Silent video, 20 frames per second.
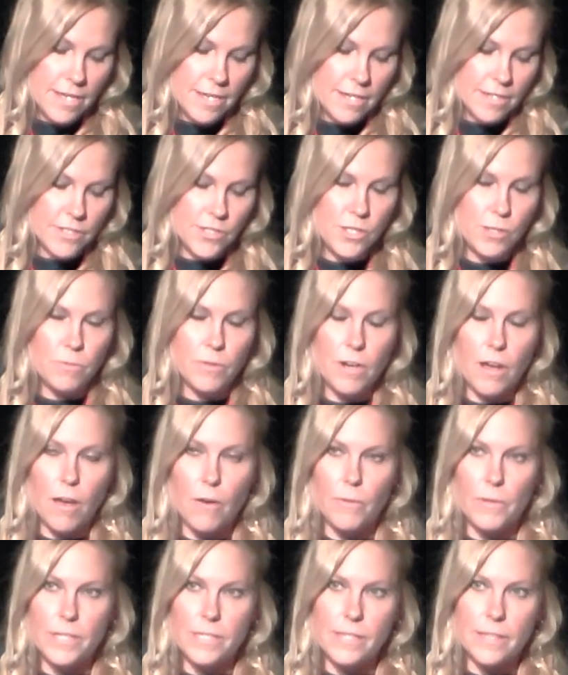And she would
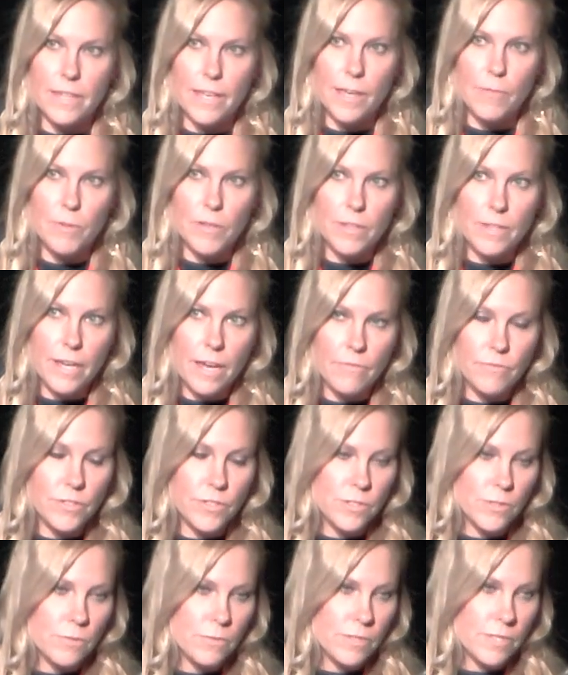always label the
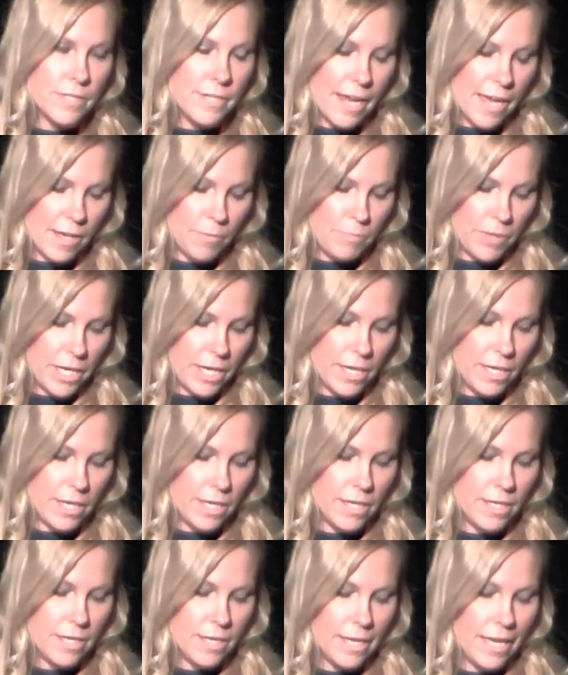after-school snack bag
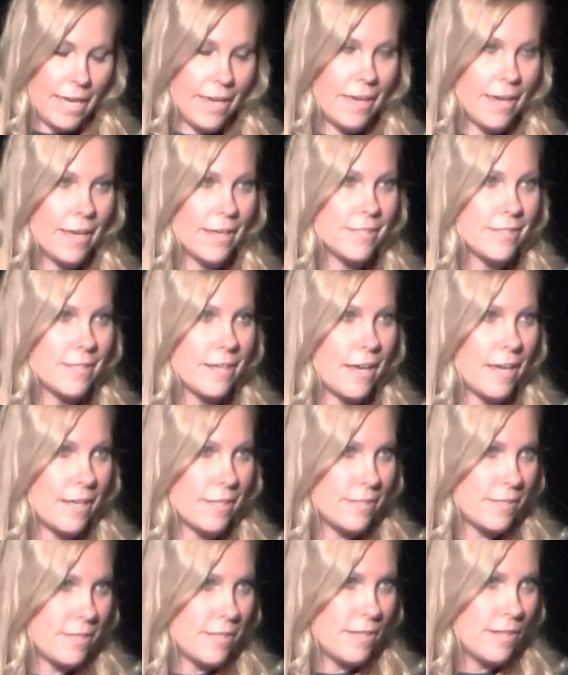
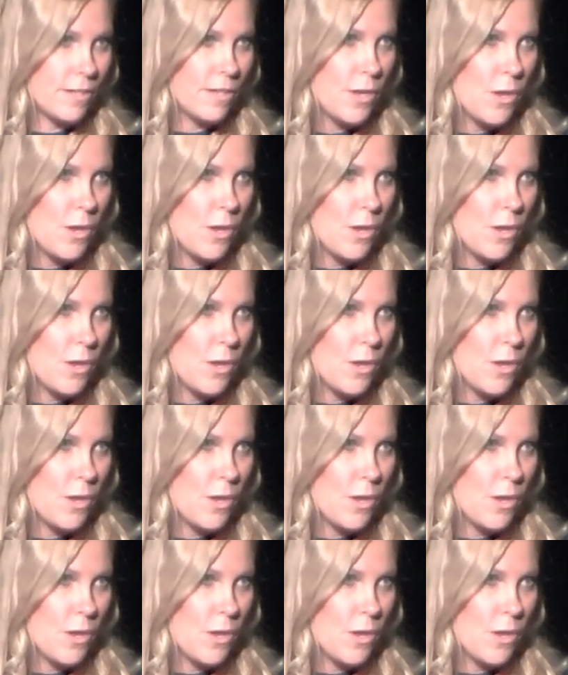ASS,